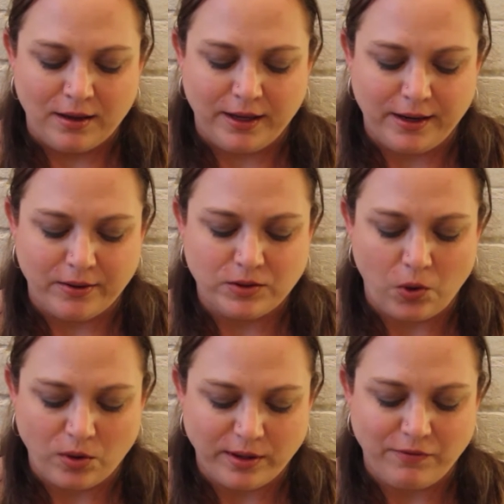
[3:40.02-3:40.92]
you know,
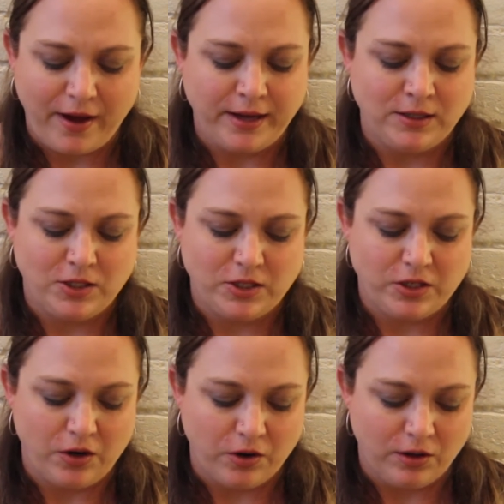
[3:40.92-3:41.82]
Totally
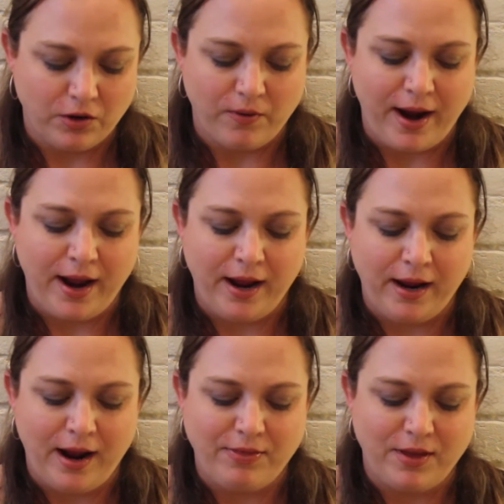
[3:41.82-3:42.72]
Fetch, Earl
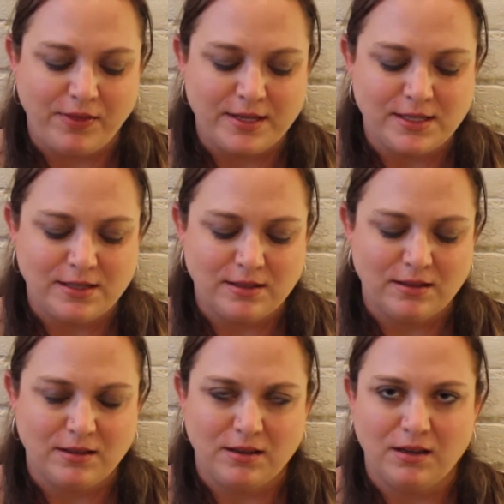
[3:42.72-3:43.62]
Grey, and then this
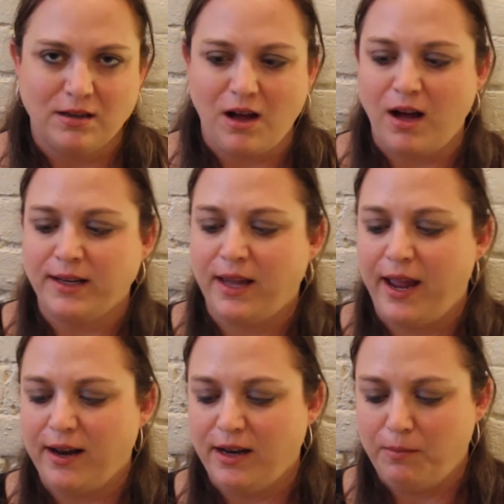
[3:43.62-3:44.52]
cotton
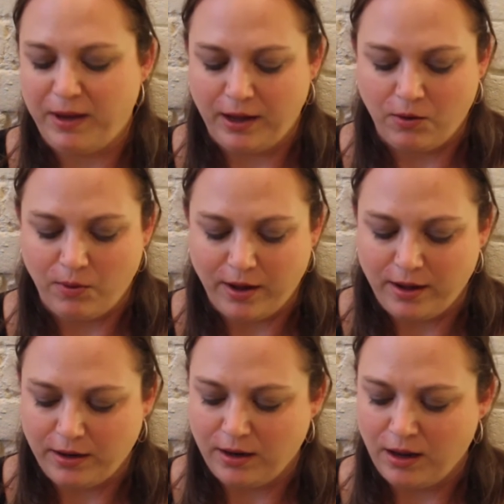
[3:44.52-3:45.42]
candy pink
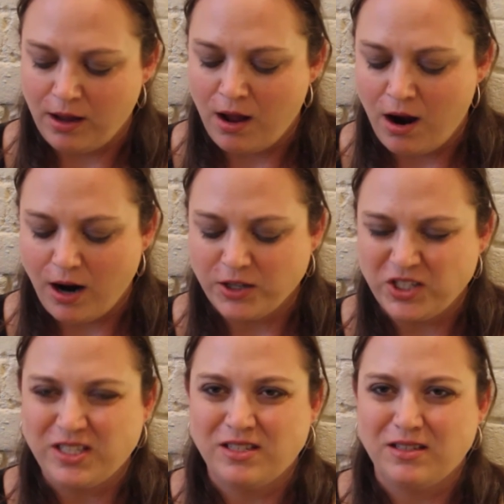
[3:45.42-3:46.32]
one are
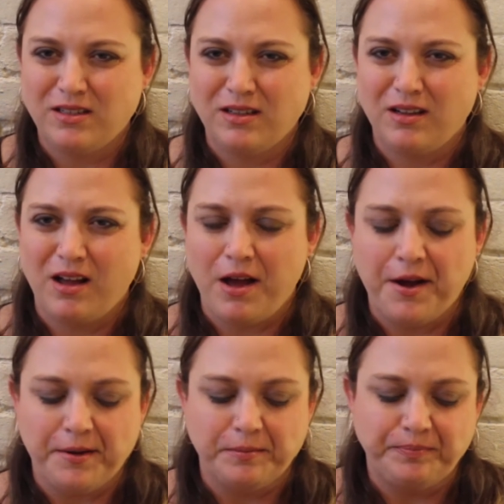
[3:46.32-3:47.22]
just
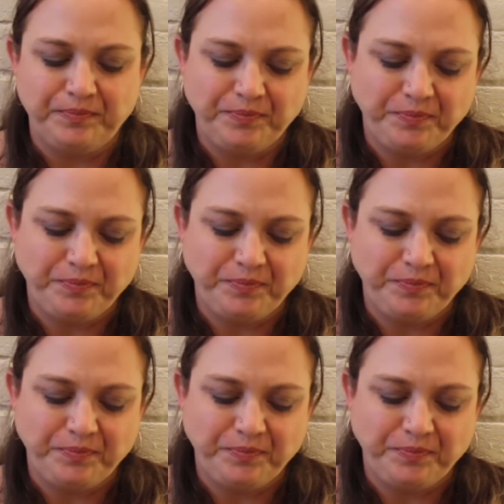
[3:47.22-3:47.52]
not